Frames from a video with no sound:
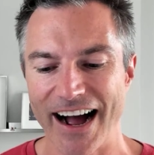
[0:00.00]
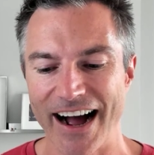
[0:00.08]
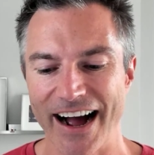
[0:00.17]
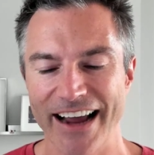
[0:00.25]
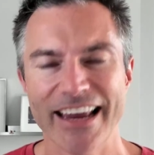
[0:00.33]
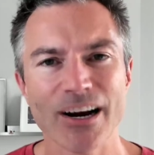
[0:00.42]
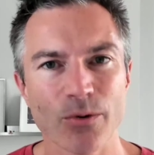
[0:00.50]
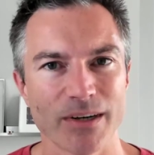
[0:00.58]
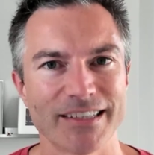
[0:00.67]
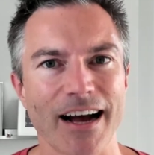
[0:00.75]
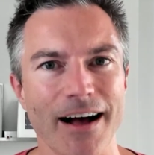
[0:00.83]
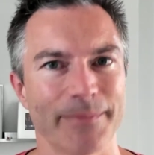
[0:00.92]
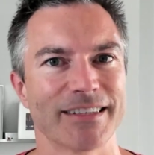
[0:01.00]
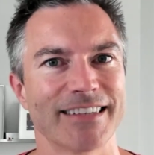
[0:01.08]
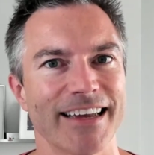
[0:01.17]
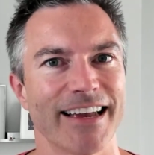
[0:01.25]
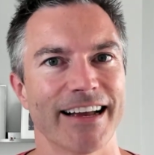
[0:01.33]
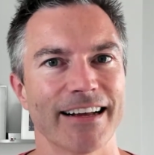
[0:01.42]
I hear what Tom's
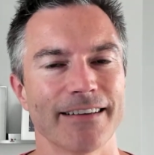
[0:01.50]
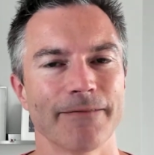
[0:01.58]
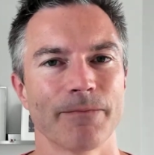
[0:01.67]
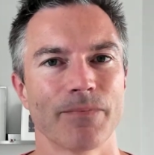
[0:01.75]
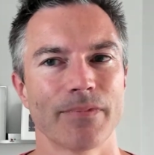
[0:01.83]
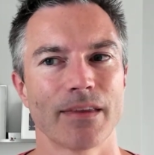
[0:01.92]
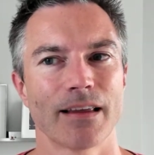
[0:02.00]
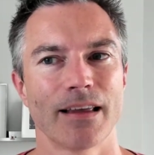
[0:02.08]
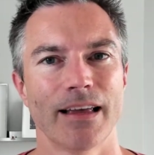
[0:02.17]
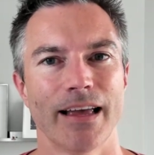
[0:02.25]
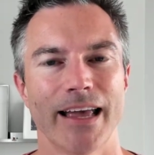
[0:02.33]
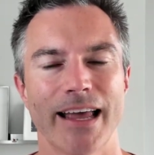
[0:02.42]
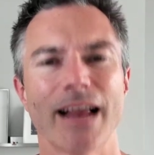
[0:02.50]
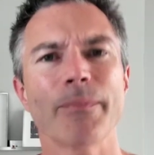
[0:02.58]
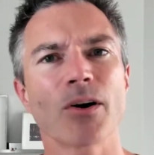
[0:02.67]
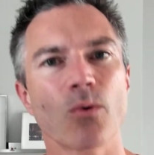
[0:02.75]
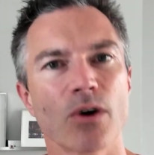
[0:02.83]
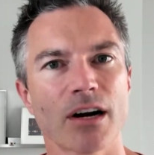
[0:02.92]
saying, and I'm
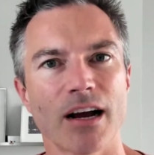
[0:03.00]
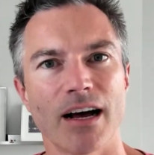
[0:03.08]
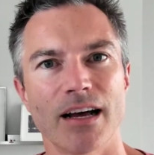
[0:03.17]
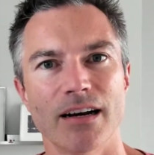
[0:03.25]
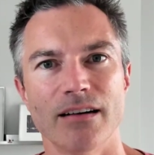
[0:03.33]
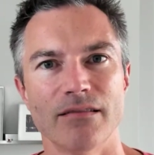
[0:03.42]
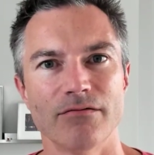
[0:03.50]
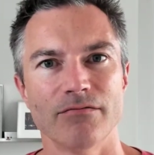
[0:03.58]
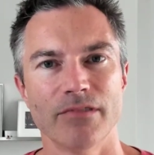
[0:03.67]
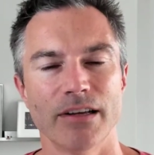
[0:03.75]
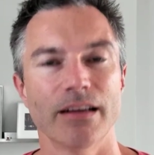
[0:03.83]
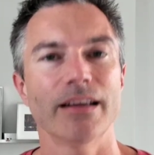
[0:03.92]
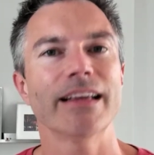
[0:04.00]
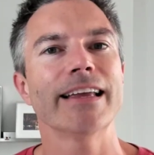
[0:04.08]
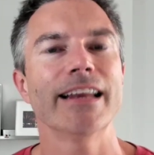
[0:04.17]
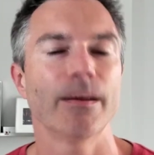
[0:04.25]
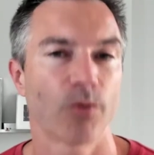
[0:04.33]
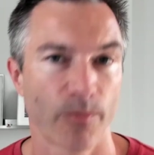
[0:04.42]
going to work on
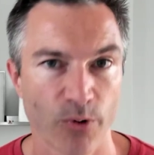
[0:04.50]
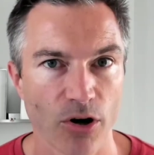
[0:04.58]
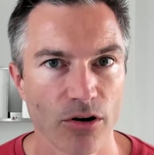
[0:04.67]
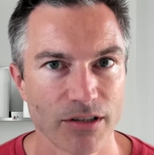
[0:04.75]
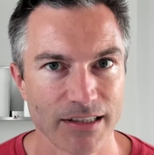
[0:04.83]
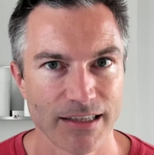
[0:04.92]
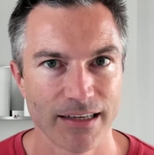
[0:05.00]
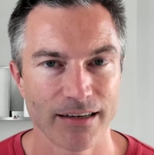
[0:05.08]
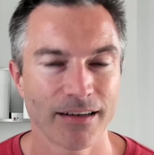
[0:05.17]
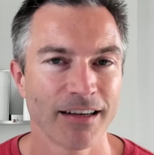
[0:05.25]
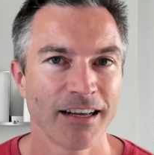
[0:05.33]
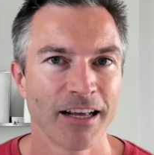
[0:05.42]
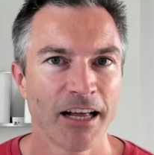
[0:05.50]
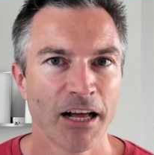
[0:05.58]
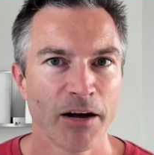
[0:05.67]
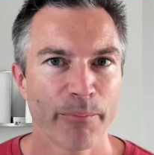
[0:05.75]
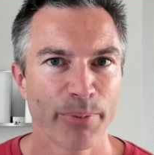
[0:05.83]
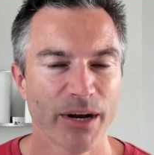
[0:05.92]
eating more protein,
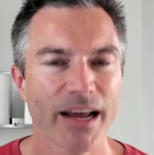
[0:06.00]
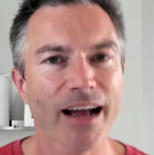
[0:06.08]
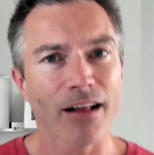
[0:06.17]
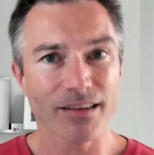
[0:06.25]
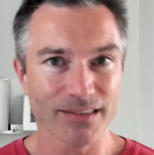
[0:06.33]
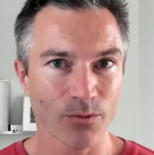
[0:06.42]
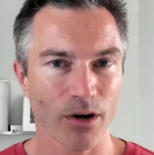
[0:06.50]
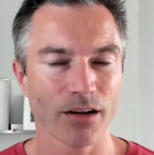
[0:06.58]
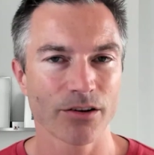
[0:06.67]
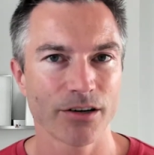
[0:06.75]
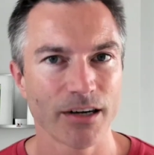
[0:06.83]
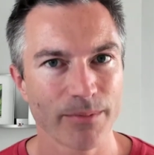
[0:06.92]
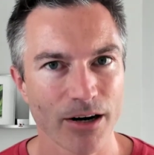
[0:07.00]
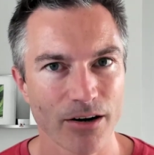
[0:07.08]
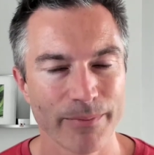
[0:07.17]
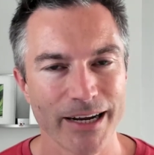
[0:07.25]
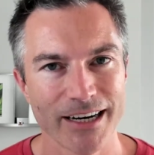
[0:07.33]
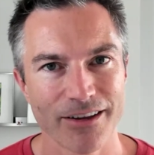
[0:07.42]
but I also want to learn about
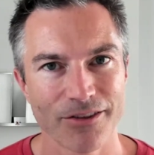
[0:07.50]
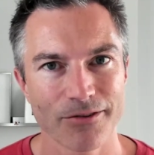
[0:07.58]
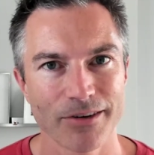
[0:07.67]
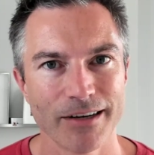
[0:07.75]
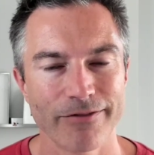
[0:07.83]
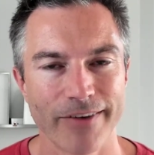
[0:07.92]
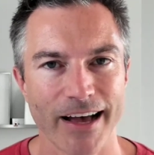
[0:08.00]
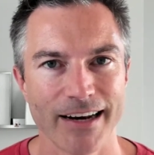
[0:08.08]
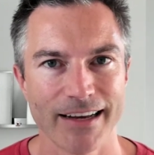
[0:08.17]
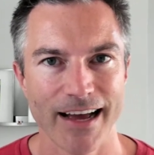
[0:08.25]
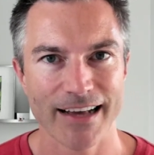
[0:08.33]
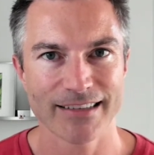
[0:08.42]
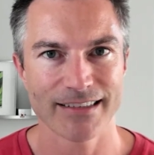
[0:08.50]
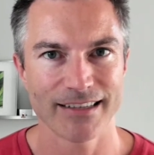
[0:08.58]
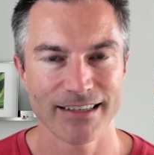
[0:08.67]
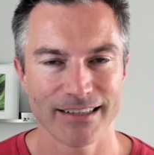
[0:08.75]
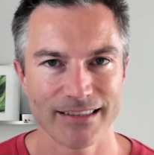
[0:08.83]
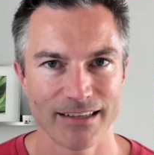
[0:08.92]
omega-3 fatty
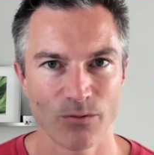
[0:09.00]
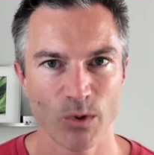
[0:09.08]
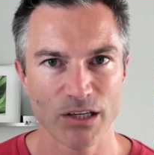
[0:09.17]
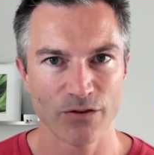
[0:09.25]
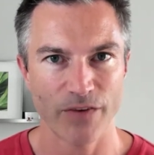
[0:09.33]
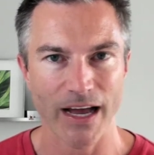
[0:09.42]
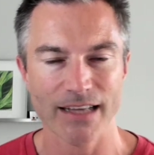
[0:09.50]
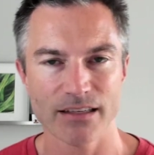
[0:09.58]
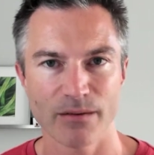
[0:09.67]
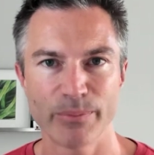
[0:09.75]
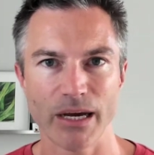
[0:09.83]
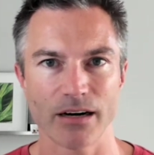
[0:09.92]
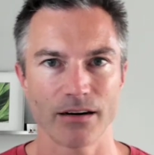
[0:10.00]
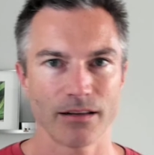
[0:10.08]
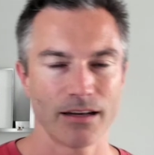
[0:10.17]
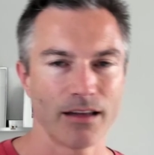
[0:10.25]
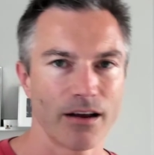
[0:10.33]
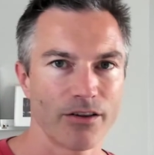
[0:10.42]
acids and which fats are better
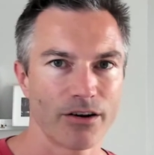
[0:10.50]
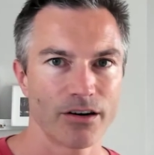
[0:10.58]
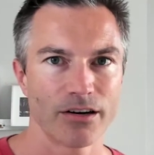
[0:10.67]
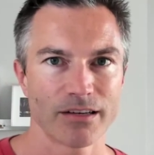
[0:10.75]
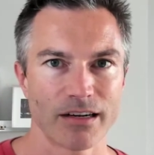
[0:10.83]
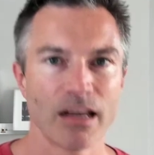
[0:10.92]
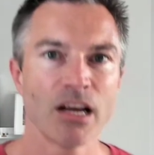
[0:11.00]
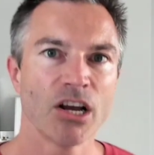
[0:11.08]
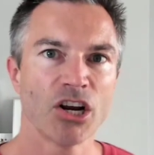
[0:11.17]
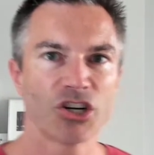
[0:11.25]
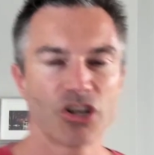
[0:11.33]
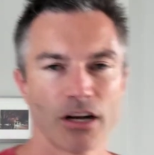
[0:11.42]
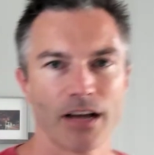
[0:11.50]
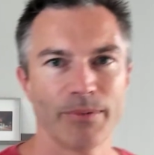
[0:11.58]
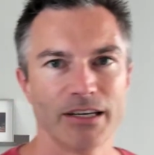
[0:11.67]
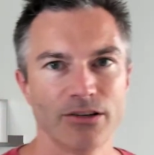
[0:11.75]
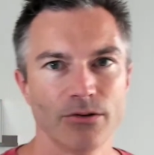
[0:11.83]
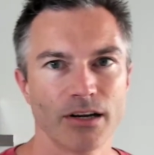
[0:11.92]
than others, and should I
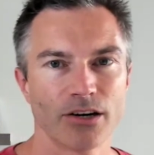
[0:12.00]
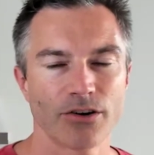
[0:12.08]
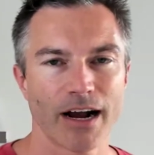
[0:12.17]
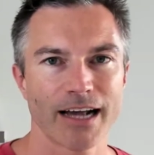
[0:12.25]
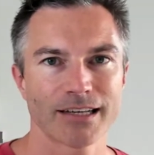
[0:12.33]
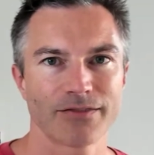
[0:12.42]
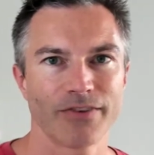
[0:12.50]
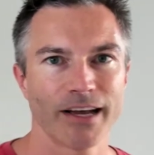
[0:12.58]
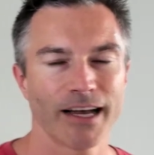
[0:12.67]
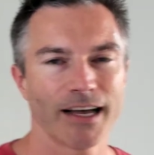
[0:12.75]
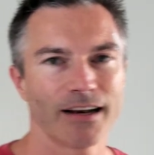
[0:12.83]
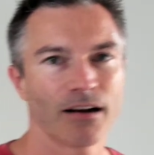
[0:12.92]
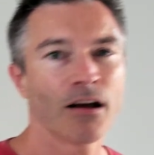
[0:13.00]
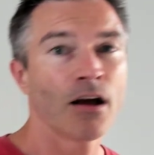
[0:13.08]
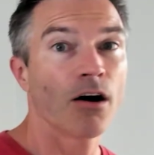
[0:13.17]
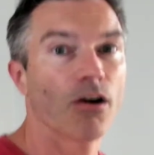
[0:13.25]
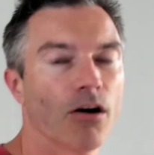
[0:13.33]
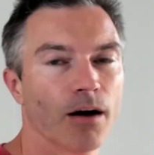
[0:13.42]
be doing grass-fed, and
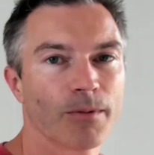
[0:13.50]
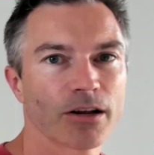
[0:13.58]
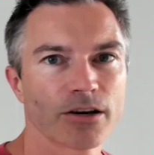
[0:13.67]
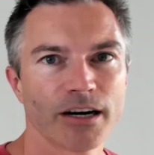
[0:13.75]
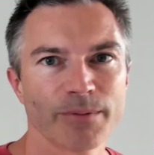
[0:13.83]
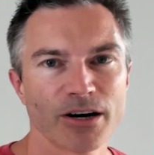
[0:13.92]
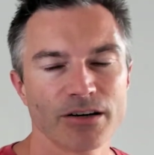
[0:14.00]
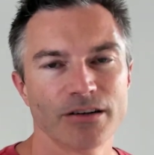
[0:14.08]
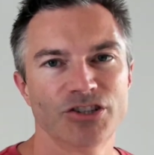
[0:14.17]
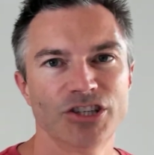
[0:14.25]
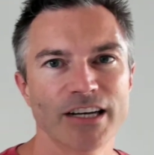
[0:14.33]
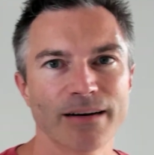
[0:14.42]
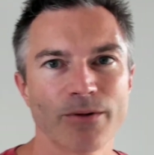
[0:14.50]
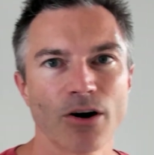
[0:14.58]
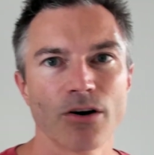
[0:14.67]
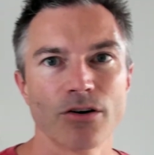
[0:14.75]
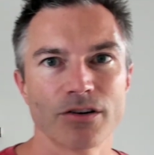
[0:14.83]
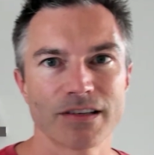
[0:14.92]
I'm going to learn about
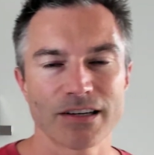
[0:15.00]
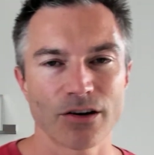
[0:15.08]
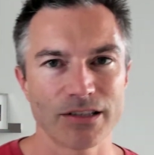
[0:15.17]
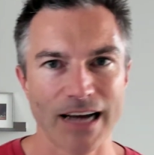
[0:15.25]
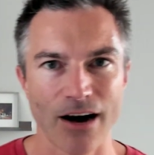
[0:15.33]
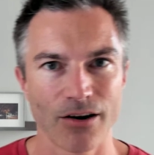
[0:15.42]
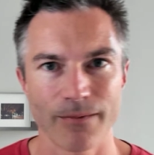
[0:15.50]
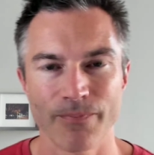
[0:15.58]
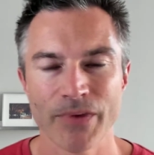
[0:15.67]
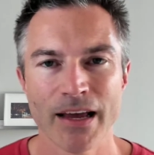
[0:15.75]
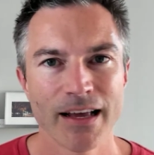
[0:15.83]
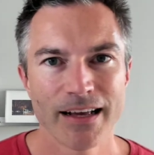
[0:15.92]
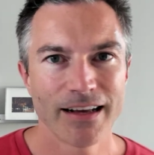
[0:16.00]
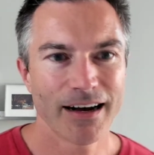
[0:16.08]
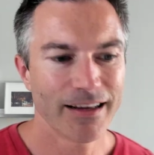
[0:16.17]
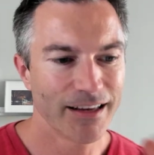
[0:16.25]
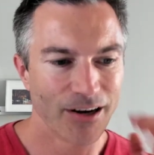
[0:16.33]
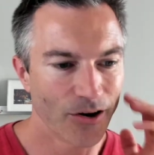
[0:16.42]
GMOs and go down
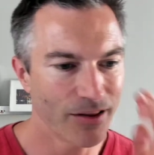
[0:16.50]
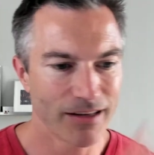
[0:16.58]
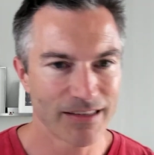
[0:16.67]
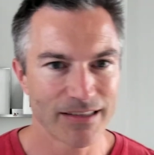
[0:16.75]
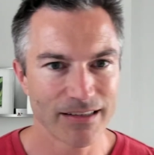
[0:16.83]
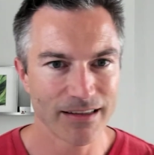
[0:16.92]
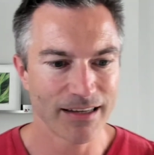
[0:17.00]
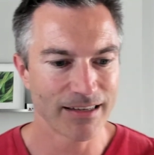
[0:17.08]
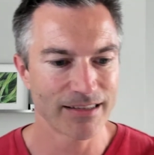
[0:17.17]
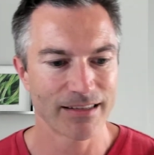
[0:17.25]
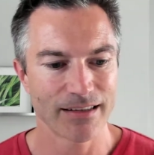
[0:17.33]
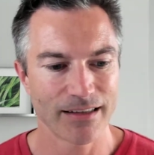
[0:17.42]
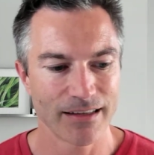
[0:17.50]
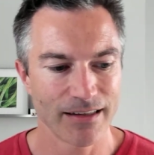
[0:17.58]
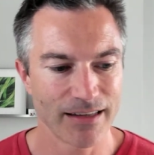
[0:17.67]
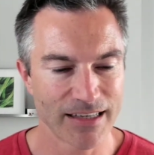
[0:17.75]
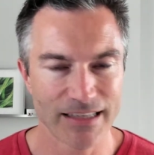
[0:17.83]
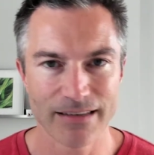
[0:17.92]

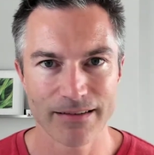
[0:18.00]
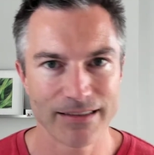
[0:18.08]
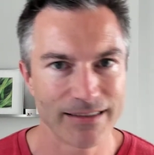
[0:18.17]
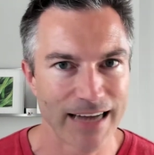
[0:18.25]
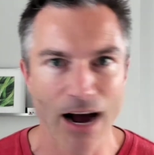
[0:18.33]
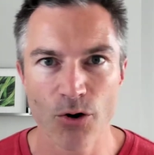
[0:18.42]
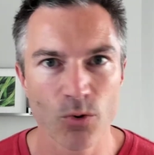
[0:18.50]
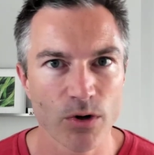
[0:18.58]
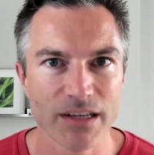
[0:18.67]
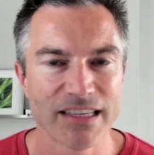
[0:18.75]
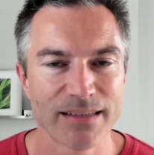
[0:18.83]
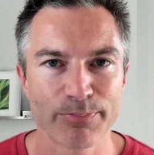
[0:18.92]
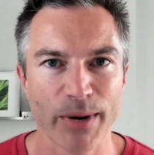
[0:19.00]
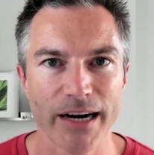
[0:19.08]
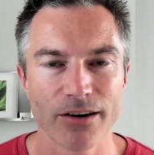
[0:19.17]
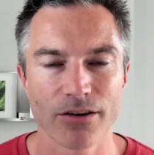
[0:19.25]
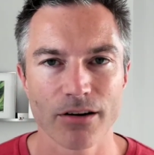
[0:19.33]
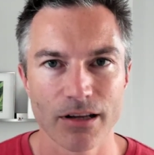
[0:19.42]
this downward
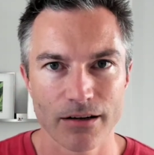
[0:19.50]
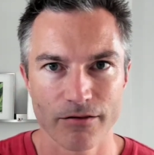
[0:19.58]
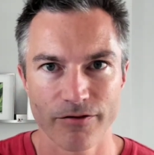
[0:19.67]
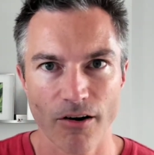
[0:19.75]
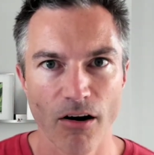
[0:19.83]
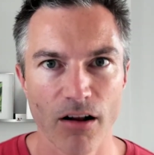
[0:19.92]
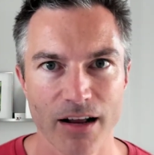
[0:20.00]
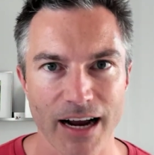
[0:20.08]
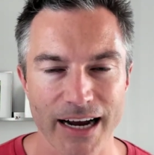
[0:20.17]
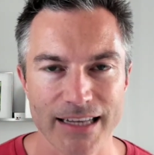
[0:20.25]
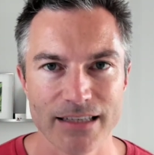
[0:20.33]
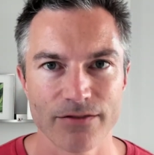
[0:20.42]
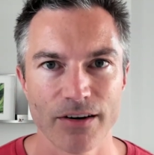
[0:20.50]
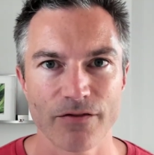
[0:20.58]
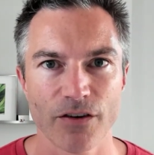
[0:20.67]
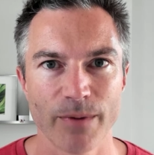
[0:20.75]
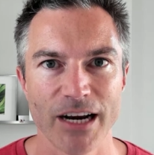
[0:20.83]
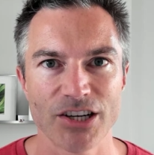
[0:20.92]
spiral of all kinds of
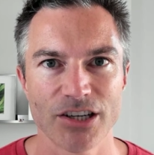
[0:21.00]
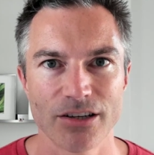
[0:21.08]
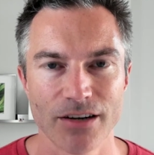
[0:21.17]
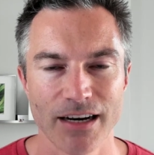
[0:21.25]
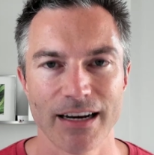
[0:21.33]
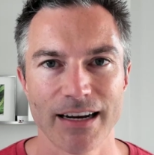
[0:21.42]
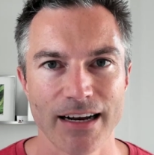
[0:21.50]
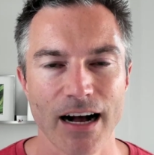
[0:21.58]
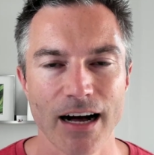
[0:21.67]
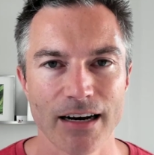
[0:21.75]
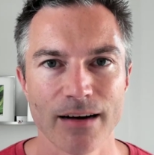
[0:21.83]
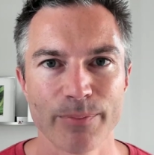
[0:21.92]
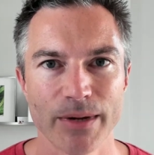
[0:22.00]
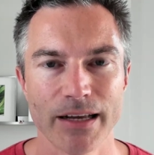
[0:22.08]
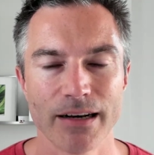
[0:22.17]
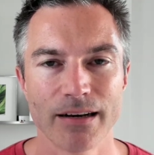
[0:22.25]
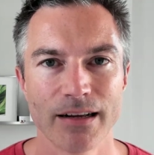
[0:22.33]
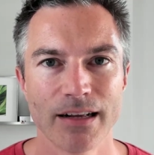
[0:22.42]
information you can get caught up
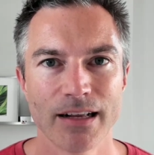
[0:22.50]
in.